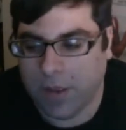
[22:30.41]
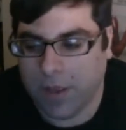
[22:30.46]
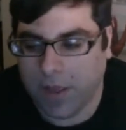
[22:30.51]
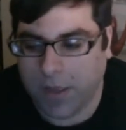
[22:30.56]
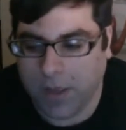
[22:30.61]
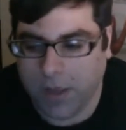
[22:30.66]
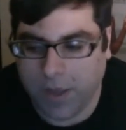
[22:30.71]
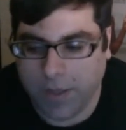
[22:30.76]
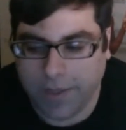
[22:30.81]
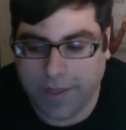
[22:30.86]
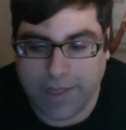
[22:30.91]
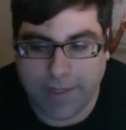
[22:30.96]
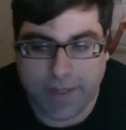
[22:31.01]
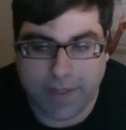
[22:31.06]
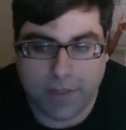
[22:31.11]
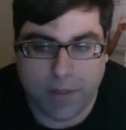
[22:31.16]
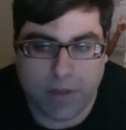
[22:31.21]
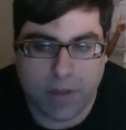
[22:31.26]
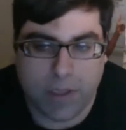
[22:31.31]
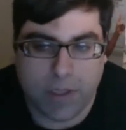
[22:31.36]
that's a
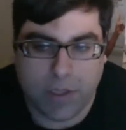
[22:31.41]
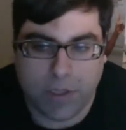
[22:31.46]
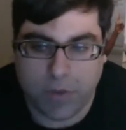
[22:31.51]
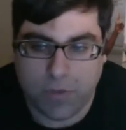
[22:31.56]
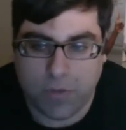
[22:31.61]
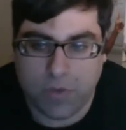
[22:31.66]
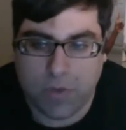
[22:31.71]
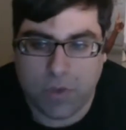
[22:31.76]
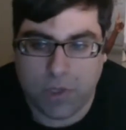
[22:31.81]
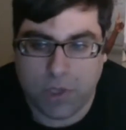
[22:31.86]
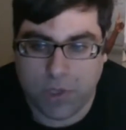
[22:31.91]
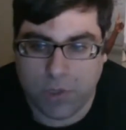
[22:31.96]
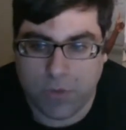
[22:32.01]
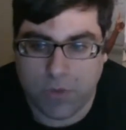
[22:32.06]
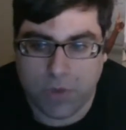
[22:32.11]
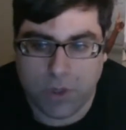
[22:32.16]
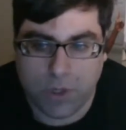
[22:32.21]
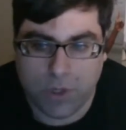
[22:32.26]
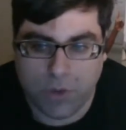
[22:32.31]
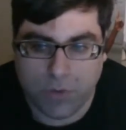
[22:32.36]
huge, huge,
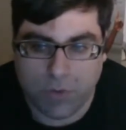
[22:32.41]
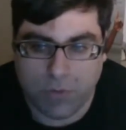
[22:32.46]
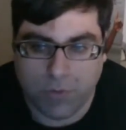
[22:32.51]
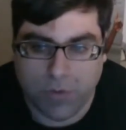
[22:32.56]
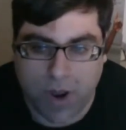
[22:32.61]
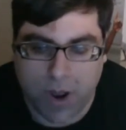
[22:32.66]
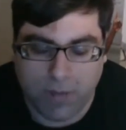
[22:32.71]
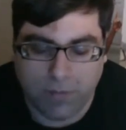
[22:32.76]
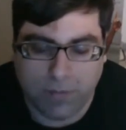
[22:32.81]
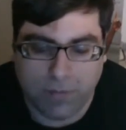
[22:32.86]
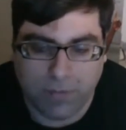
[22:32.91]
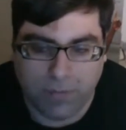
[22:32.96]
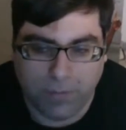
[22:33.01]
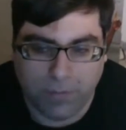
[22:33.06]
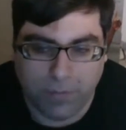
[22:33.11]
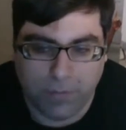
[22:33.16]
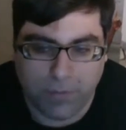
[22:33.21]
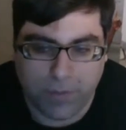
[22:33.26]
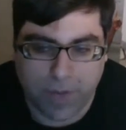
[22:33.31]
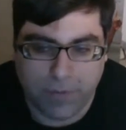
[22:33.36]
huge problem for
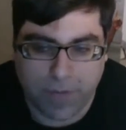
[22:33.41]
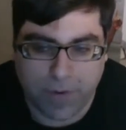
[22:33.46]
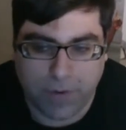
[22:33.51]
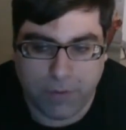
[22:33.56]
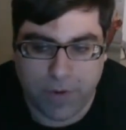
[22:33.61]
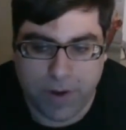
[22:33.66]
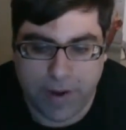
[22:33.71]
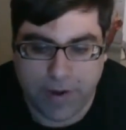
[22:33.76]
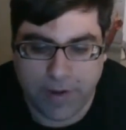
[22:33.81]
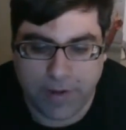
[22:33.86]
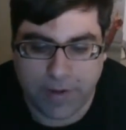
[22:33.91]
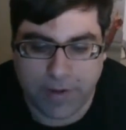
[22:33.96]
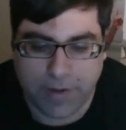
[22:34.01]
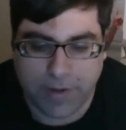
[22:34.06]
Democratic,